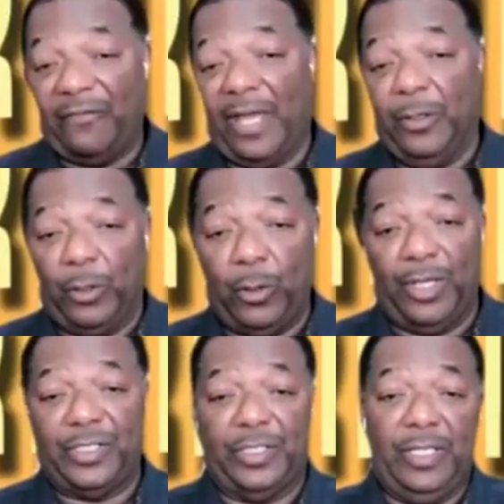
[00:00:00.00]
my final
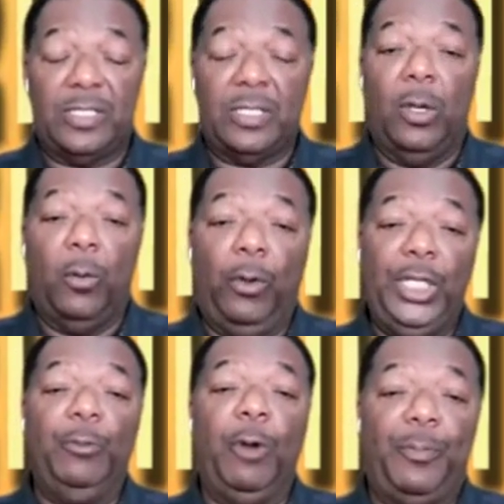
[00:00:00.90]
question is, what
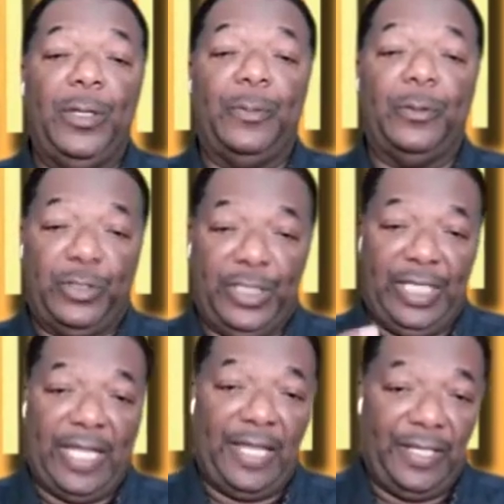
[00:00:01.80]
do you want people to
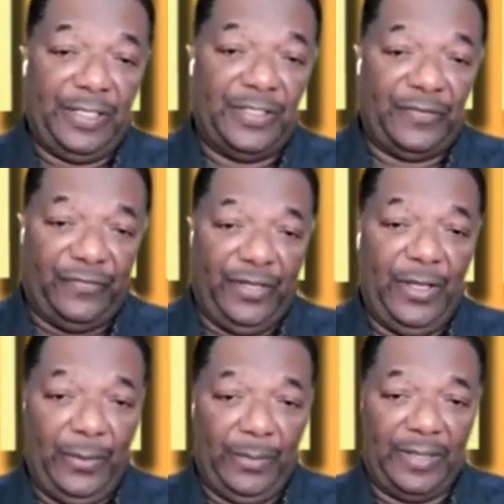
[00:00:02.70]
get out of this
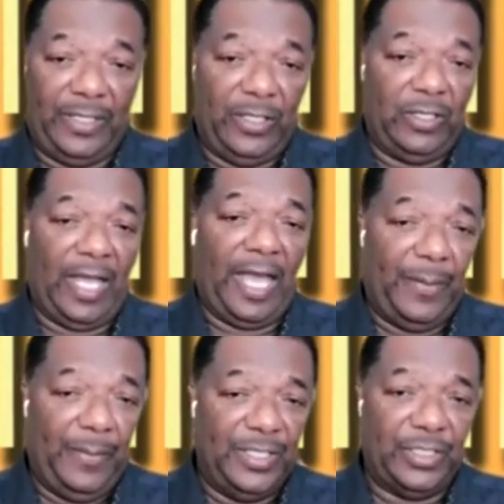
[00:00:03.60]
film? I think you
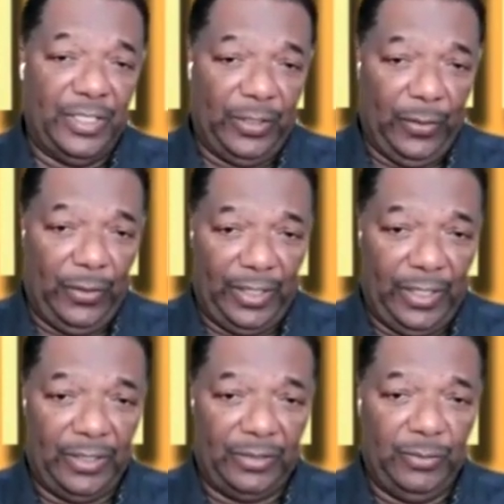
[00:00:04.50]
kind of mentioned it
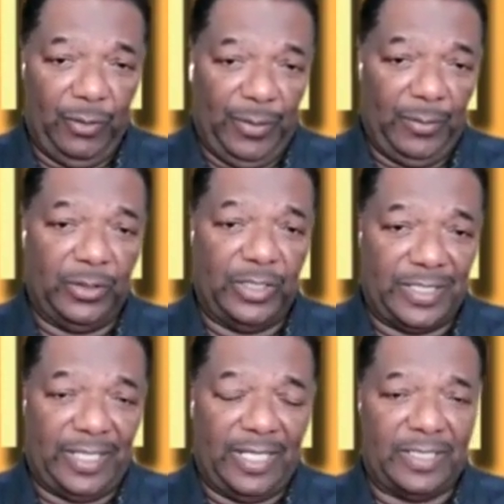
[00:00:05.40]
earlier. You want people to
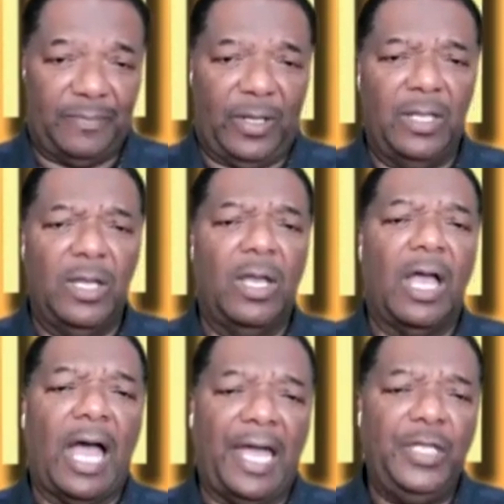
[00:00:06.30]
discuss it, but
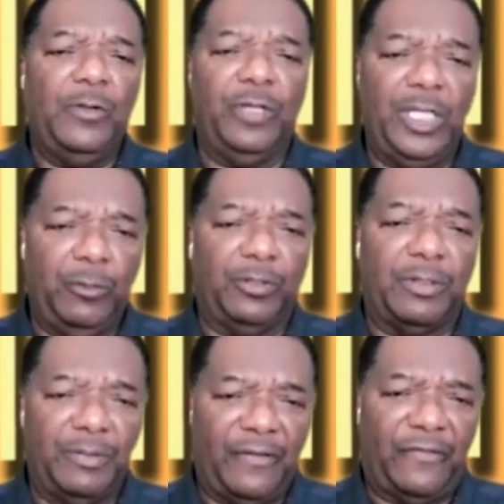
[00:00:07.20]
how do you really
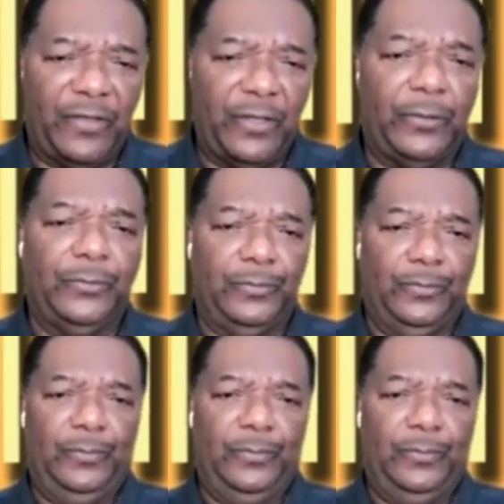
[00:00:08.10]
want them to feel?